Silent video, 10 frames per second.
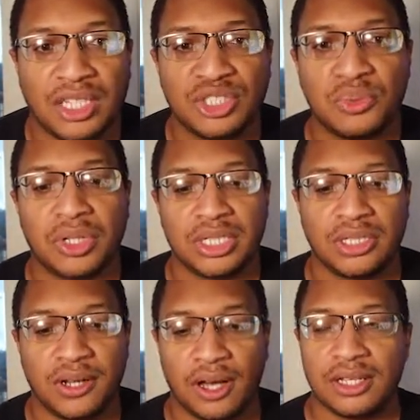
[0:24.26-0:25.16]
I just wanted to
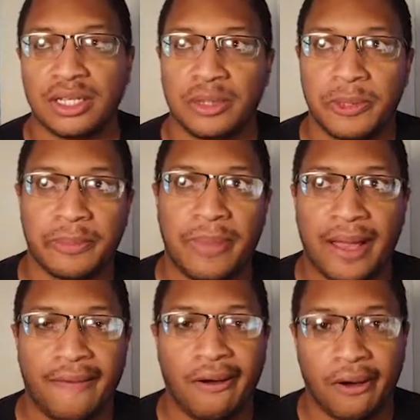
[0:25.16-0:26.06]
talk a little bit
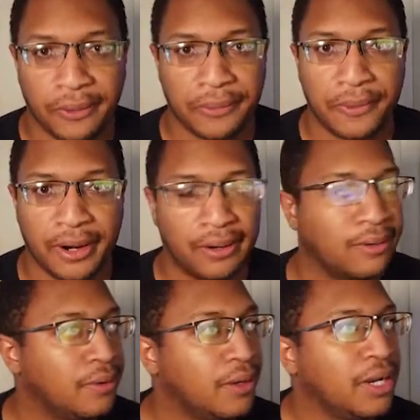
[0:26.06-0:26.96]
about hardware,
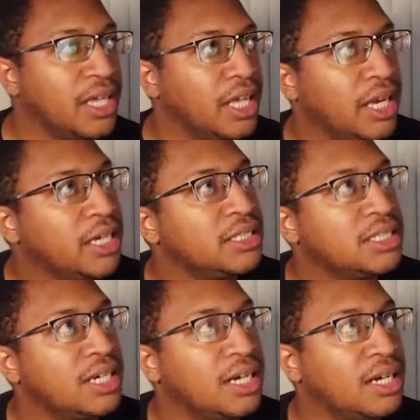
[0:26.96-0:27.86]

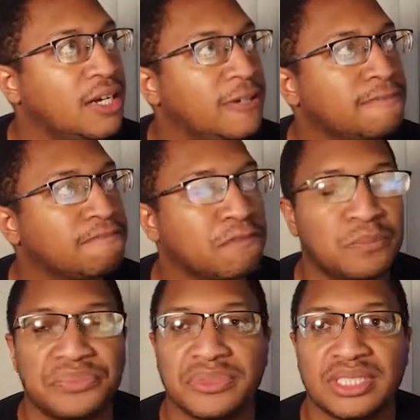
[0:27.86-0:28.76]
and
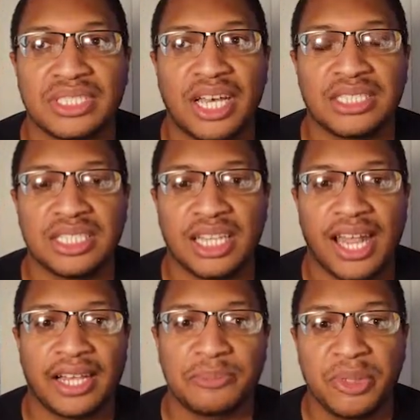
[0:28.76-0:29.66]
I see a
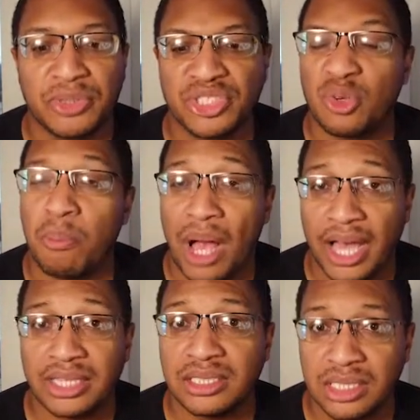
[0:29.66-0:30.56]
lot of people still
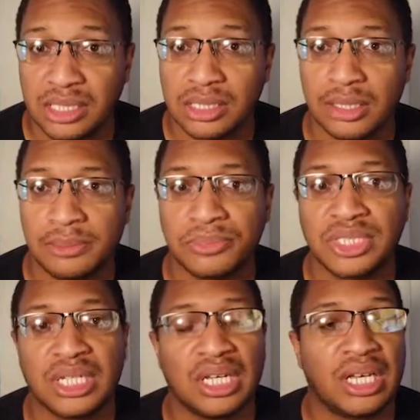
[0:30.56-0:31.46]
buying systems
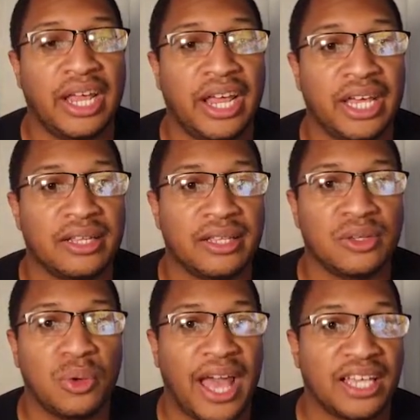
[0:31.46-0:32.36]
and then
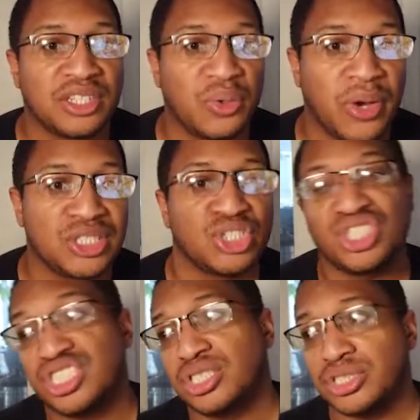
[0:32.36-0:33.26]
asking questions.
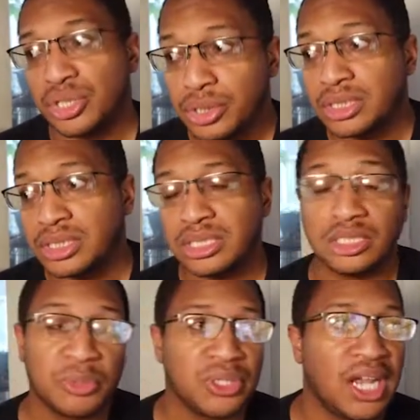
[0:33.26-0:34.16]
Is this a good
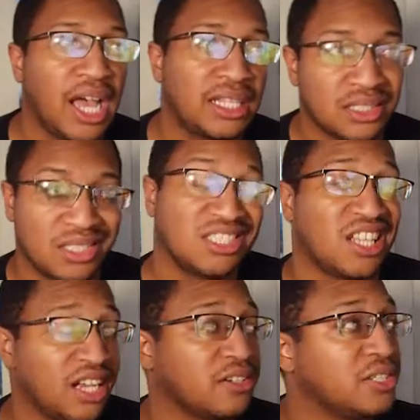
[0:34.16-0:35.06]
system or not? Is this
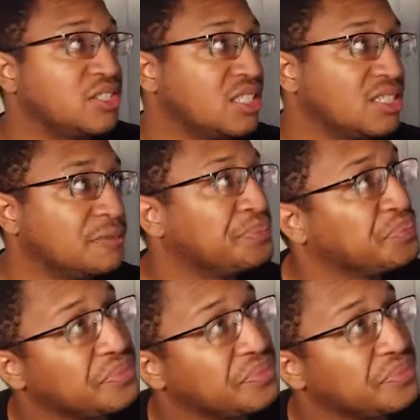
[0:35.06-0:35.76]
not a good system?